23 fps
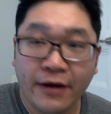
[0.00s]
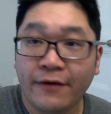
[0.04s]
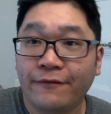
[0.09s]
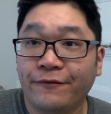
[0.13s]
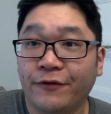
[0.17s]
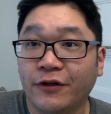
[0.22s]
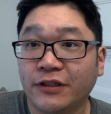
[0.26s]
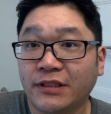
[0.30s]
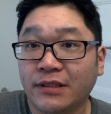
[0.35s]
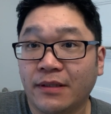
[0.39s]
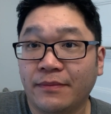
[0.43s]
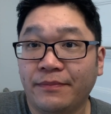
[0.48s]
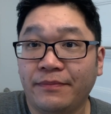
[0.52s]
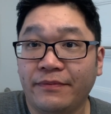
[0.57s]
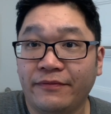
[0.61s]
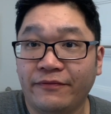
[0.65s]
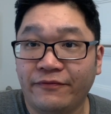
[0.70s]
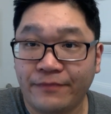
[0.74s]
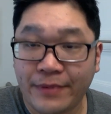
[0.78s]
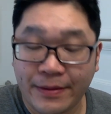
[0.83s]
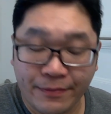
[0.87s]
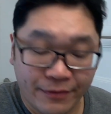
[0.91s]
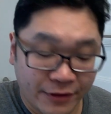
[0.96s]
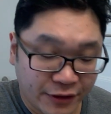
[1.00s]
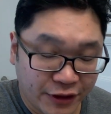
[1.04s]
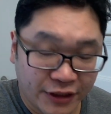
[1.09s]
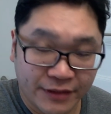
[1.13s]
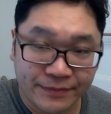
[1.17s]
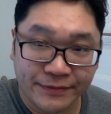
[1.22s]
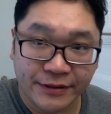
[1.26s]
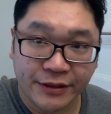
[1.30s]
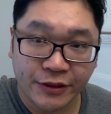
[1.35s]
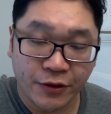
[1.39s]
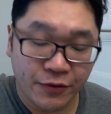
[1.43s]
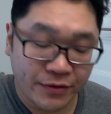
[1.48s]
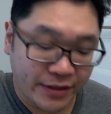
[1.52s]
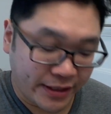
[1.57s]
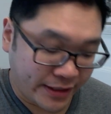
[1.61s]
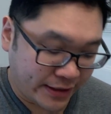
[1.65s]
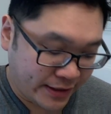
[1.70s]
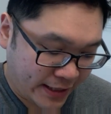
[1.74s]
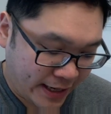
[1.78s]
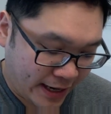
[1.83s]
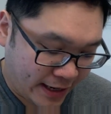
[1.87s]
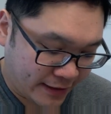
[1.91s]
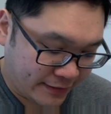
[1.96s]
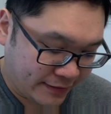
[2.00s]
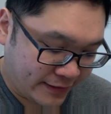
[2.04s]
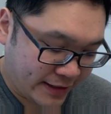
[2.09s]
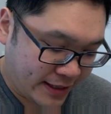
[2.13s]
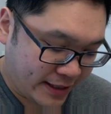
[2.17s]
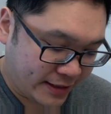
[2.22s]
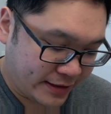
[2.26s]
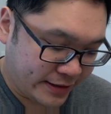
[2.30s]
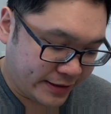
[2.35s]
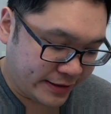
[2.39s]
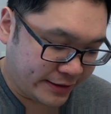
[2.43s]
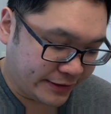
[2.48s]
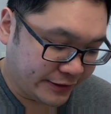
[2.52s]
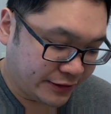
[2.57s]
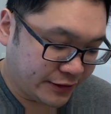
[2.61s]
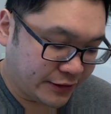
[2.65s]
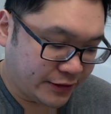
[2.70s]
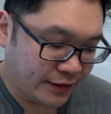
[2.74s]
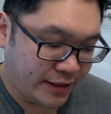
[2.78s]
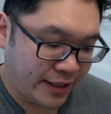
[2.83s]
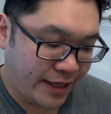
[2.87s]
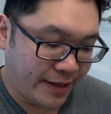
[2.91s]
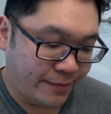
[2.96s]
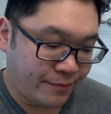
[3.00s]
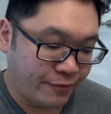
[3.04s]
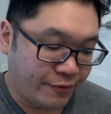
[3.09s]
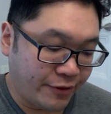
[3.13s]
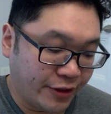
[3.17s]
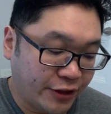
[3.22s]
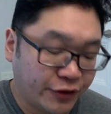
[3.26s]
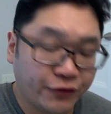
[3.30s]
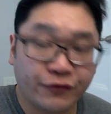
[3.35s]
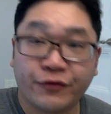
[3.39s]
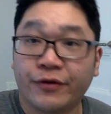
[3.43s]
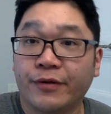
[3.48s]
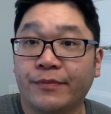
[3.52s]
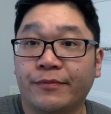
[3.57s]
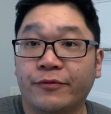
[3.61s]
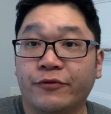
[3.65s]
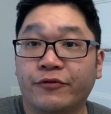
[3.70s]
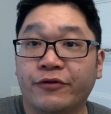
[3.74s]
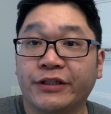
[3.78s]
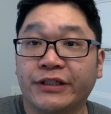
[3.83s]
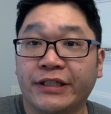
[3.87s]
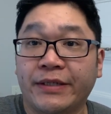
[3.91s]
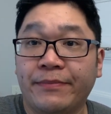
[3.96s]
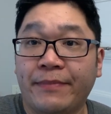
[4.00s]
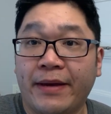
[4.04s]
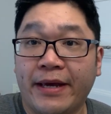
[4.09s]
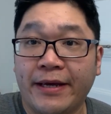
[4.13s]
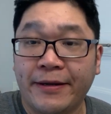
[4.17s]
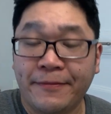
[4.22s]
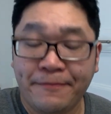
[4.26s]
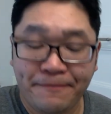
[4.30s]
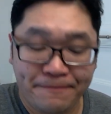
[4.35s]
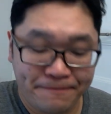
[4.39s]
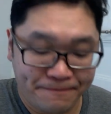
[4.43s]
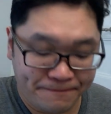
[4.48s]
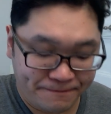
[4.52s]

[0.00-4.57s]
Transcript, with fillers: First up, my brush has been soaking, and that is a brush from Grizzly Bay.